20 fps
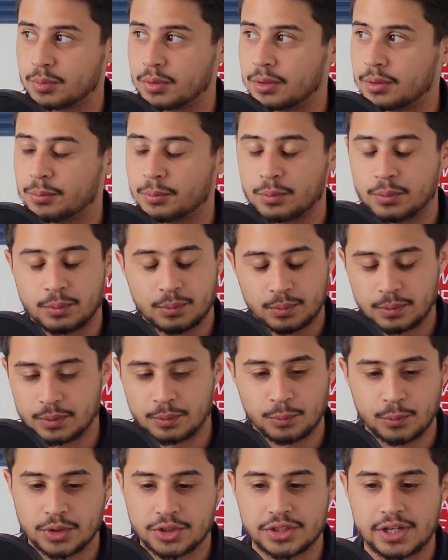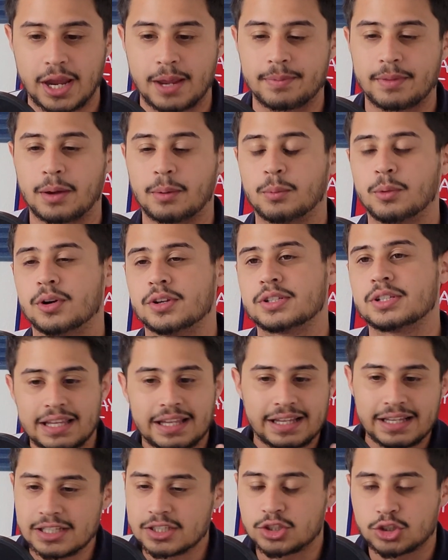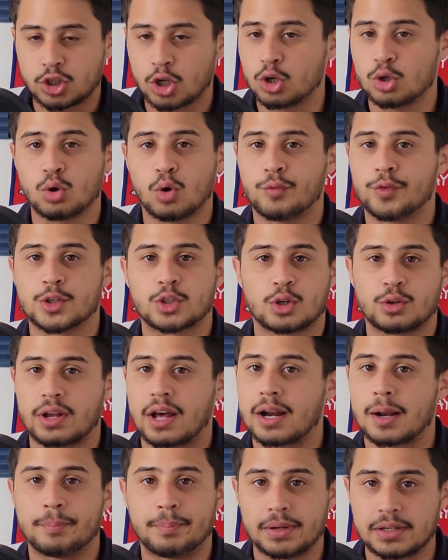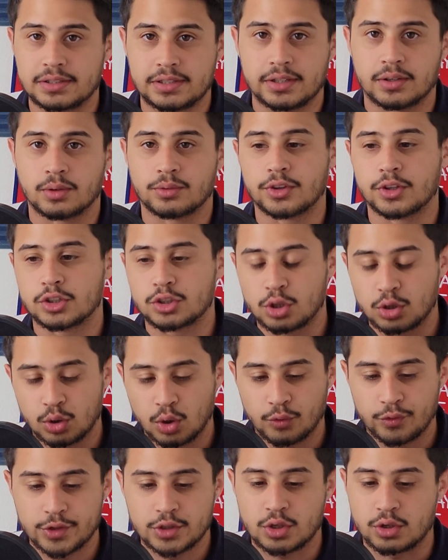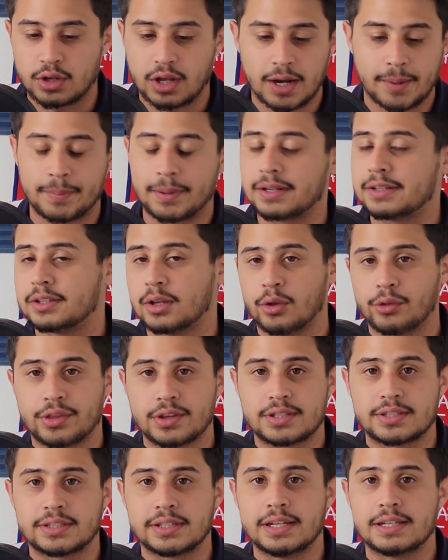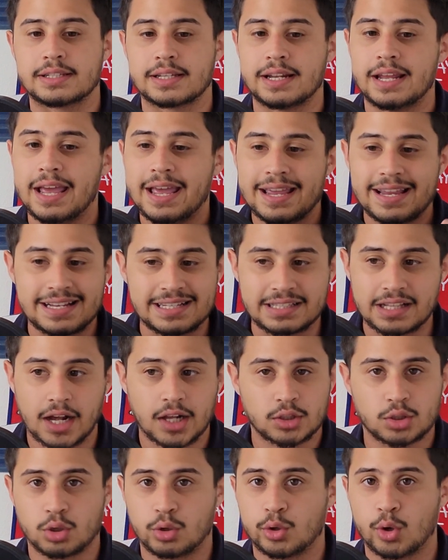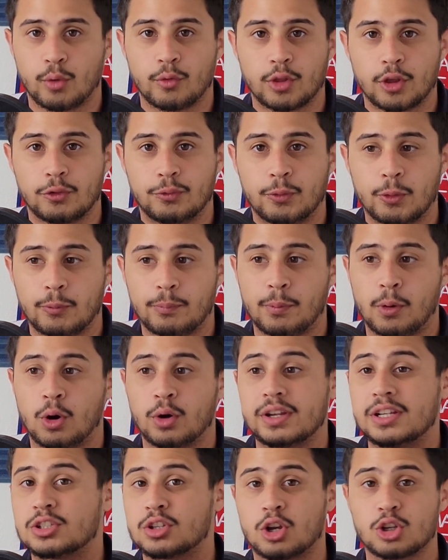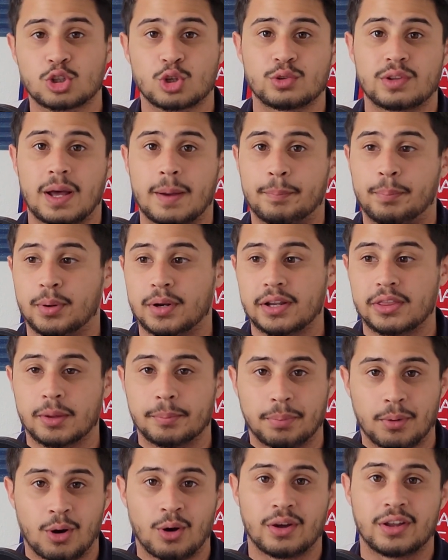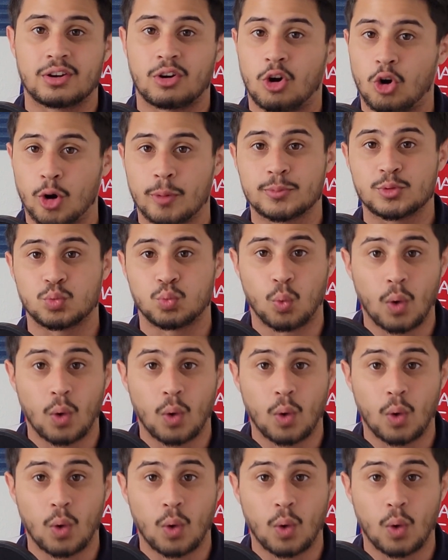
in which game that was. His turnovers are not a big deal. The turnovers are not a big deal this season. He's not turning over the football. He's also not putting the ball in harm's